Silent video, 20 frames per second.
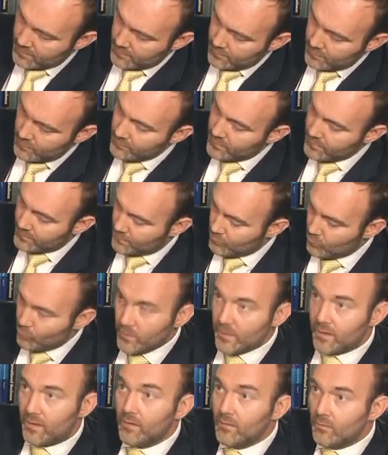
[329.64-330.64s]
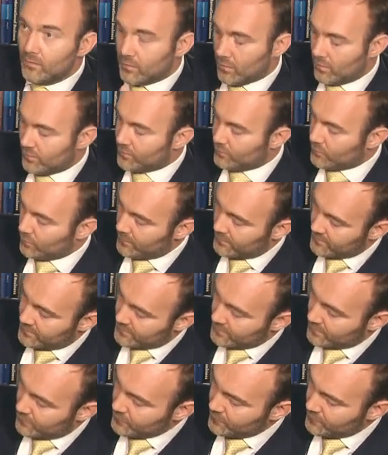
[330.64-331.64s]
you get the Wii console
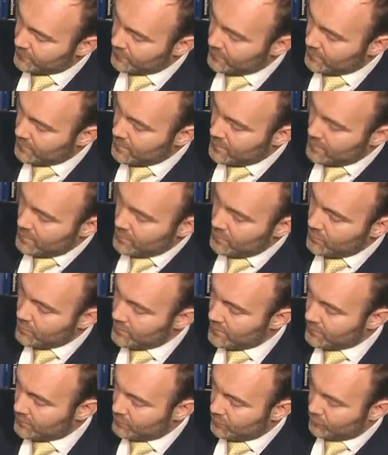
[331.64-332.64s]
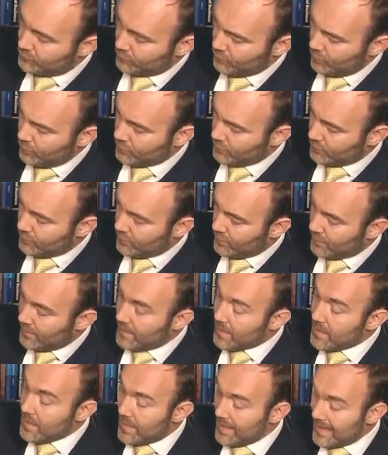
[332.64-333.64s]
itself, you get a controller,
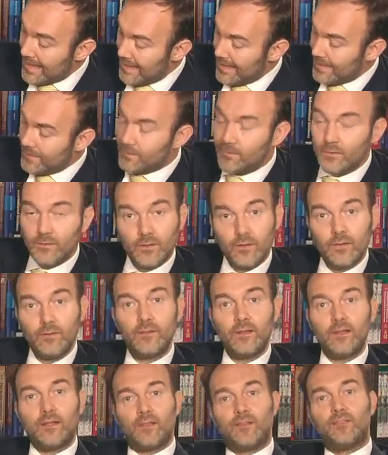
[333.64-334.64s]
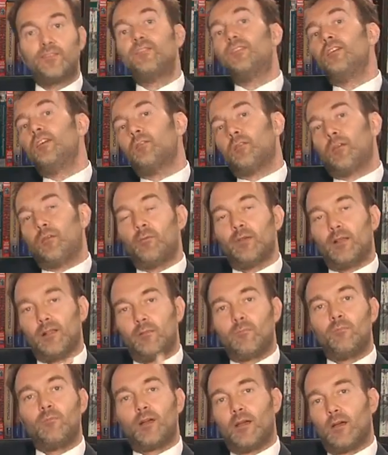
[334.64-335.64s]
and you even get a steering
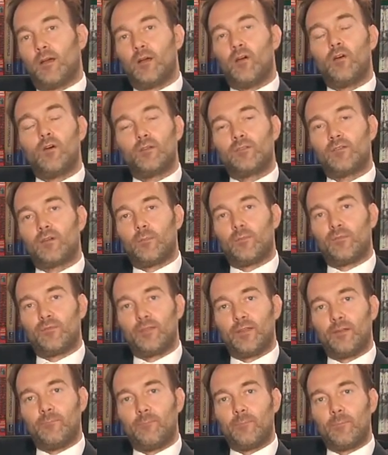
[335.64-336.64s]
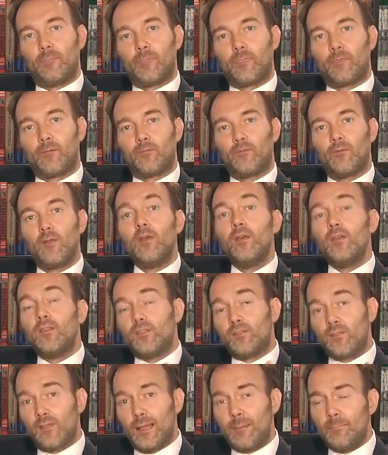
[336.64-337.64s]
wheel on top of it.
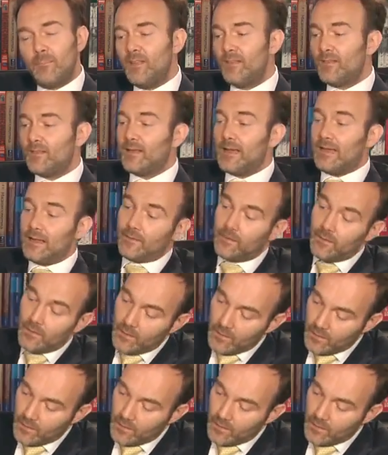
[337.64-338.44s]
So that means that